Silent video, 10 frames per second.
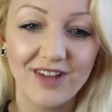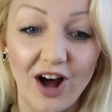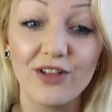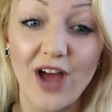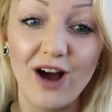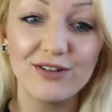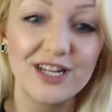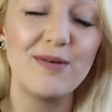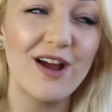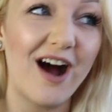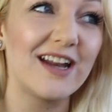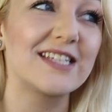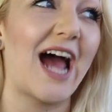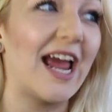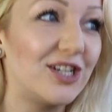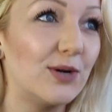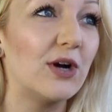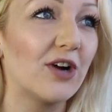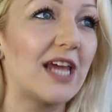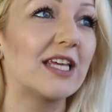Although, to be honest, I do
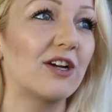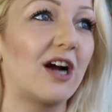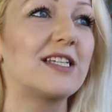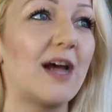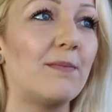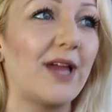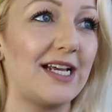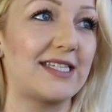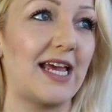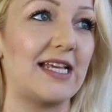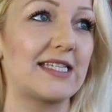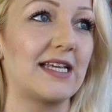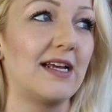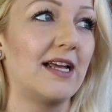agree that there are some places